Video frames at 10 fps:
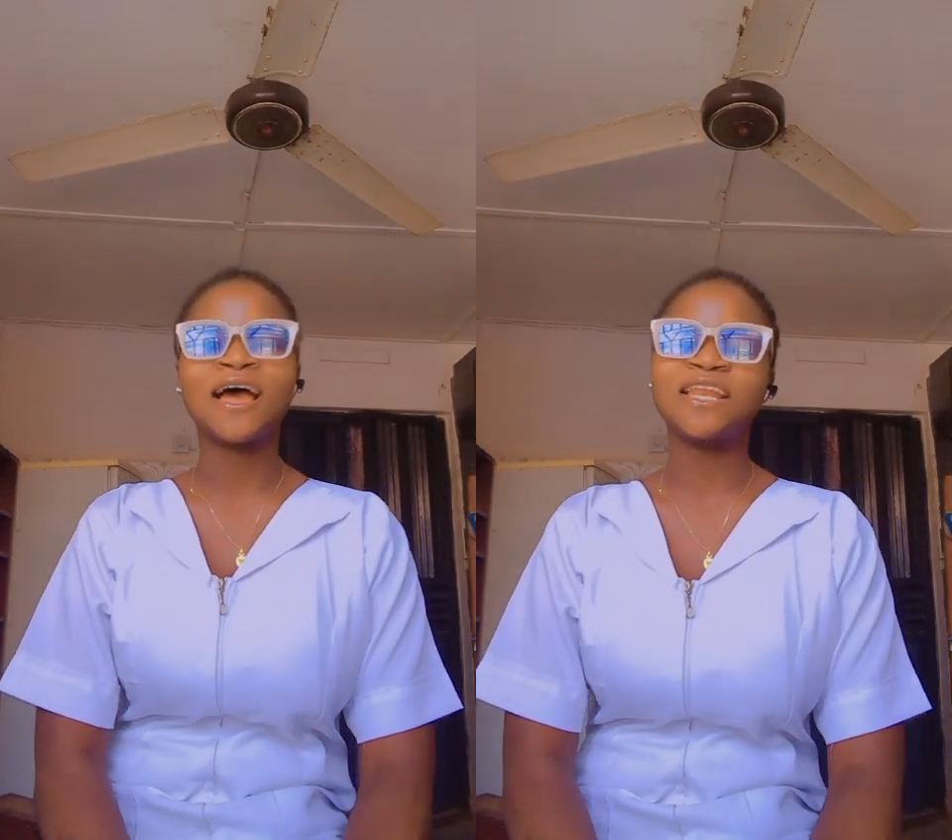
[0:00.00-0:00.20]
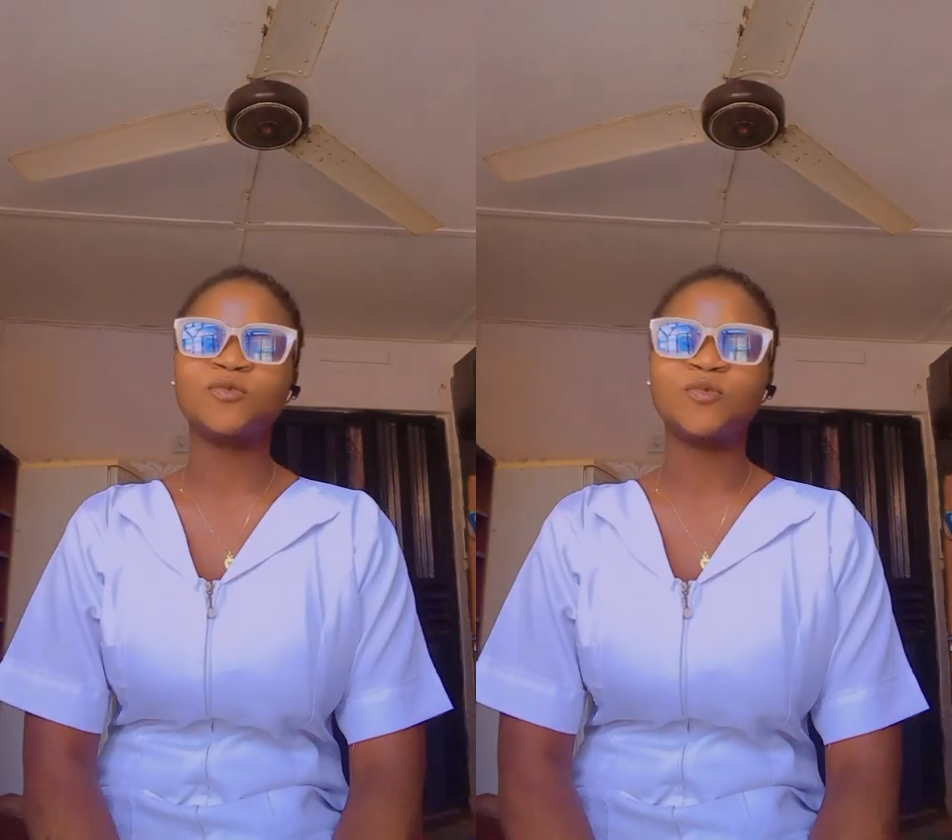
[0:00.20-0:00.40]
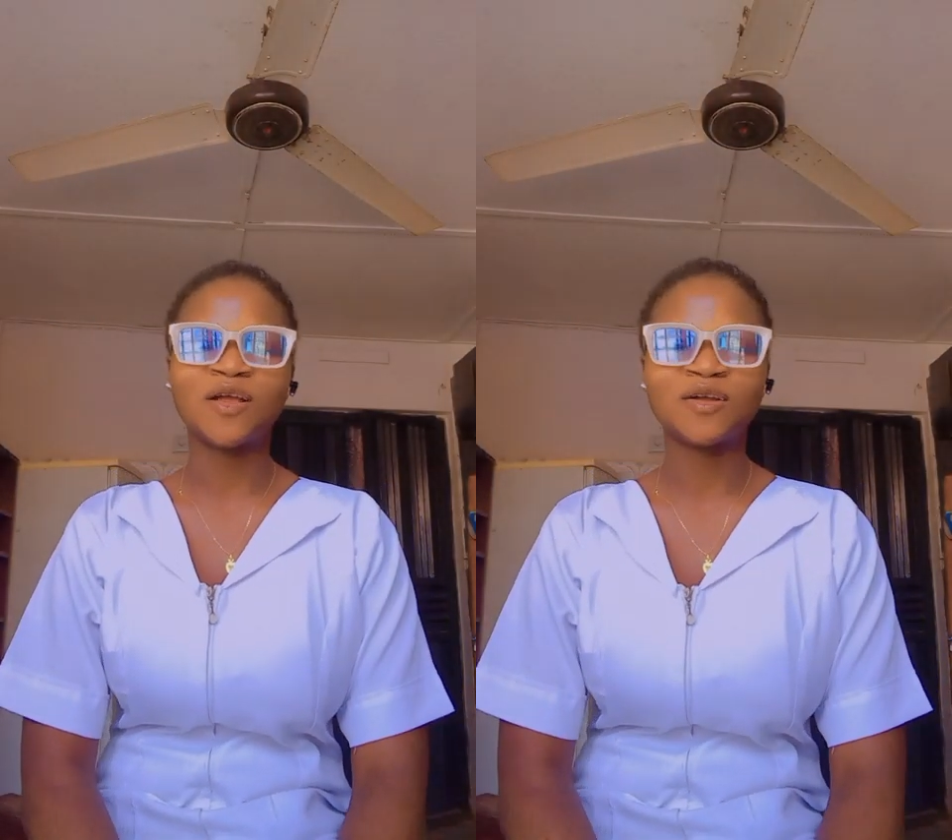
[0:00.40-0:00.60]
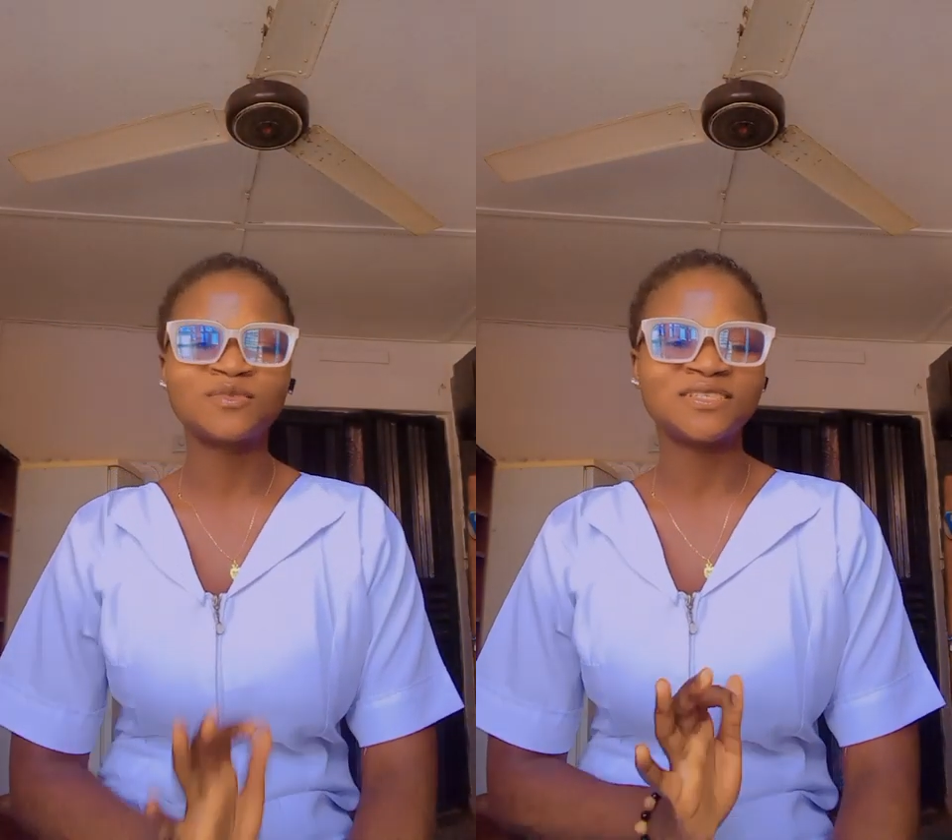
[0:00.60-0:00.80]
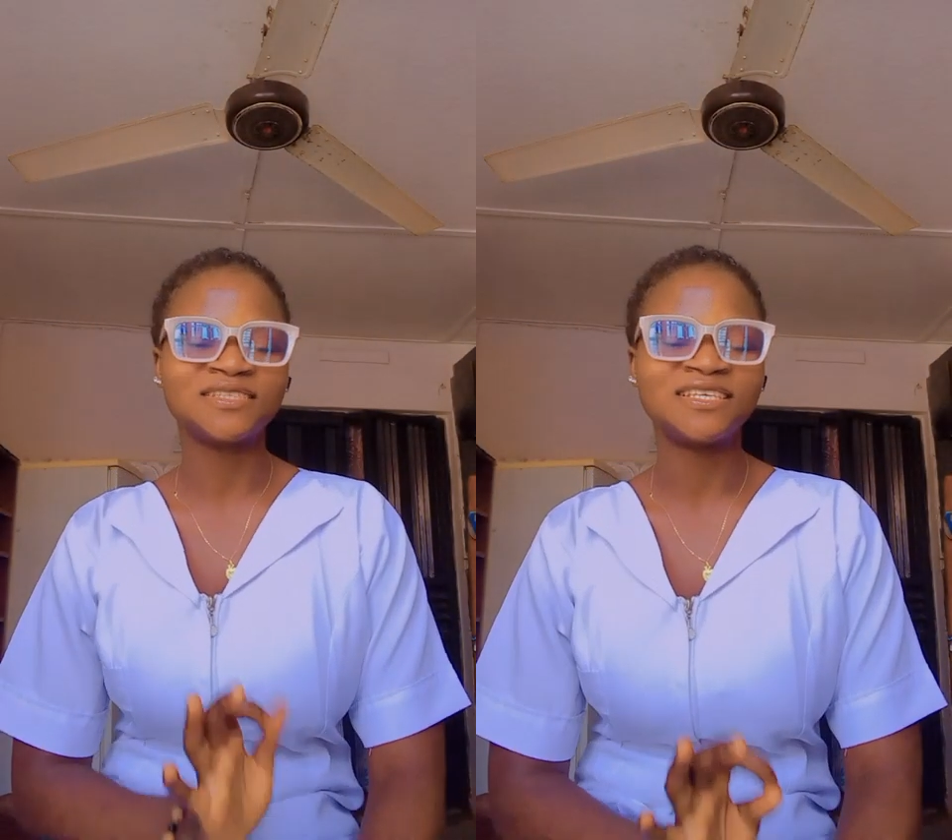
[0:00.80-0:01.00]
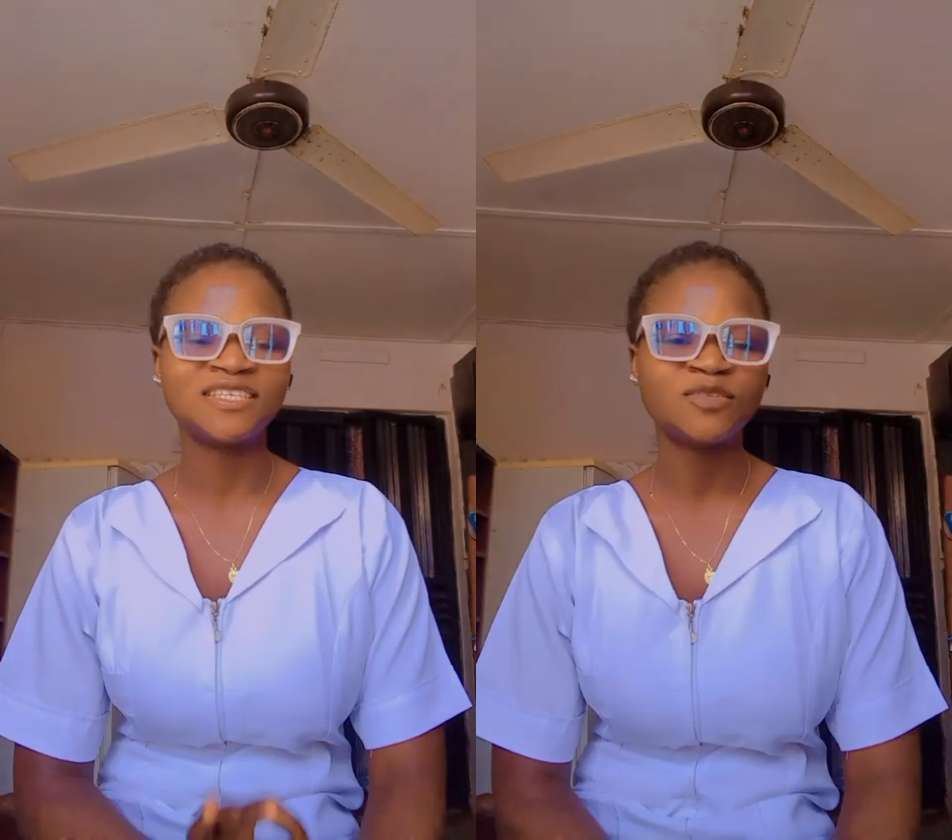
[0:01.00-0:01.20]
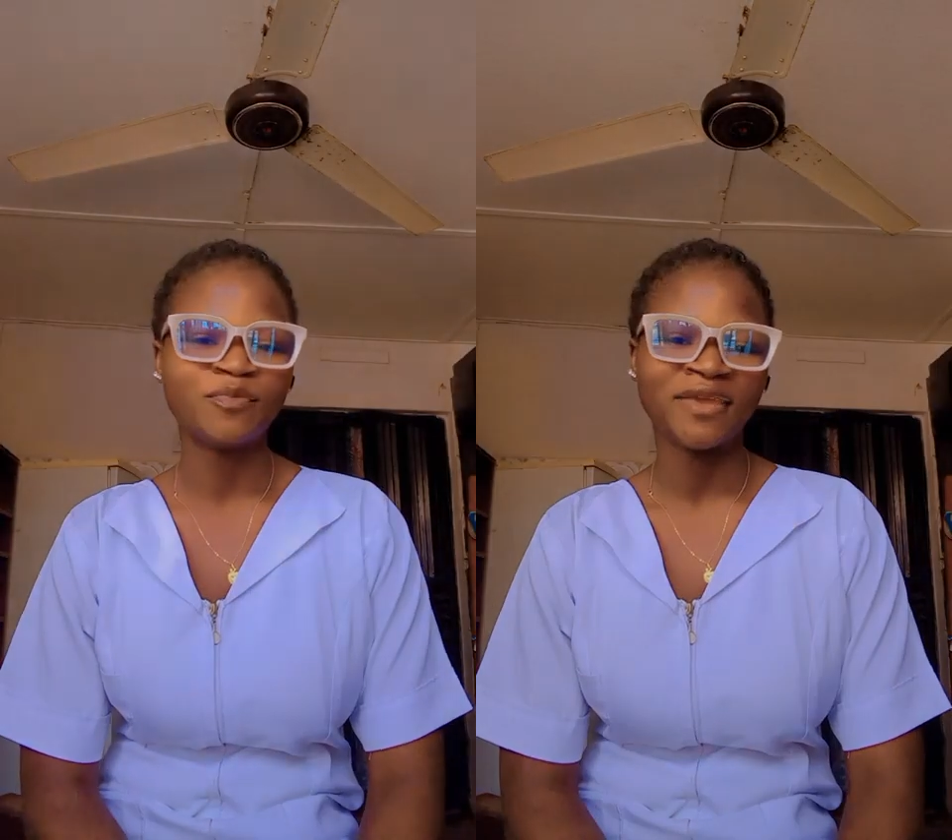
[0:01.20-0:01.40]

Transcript: and welcome to this